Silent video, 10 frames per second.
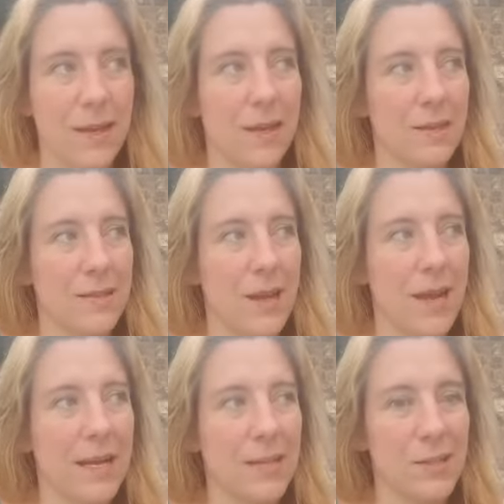And
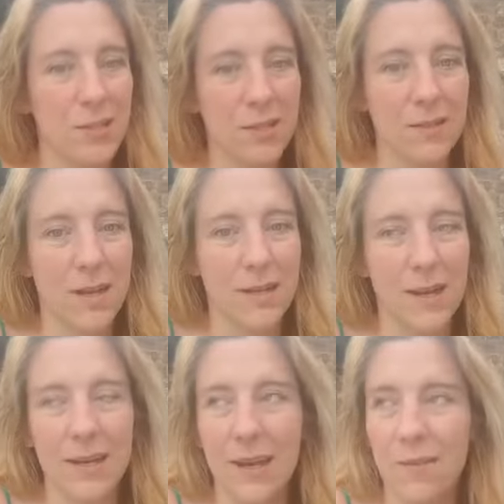I
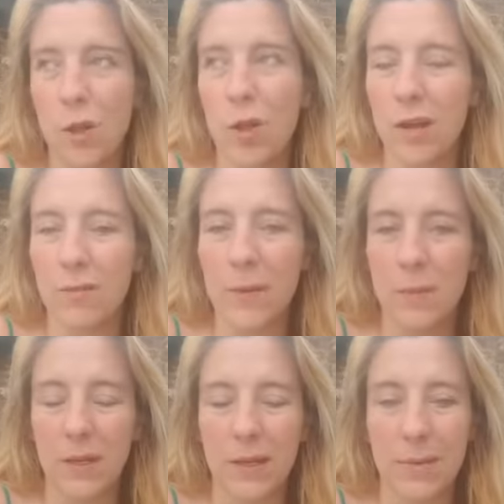have a lot of
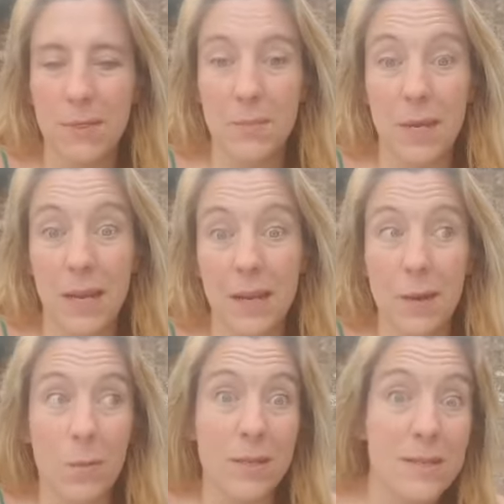people that come to me and
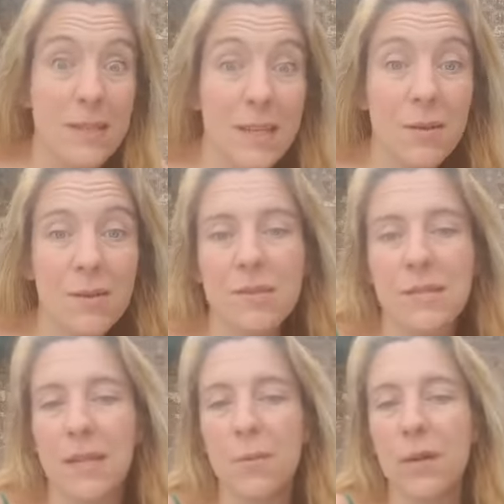they want
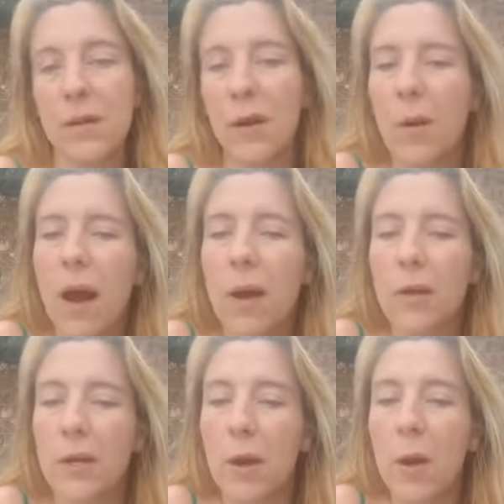skills and they want to know how,
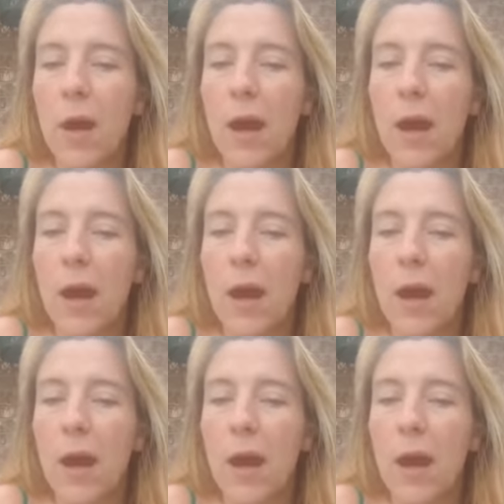you know,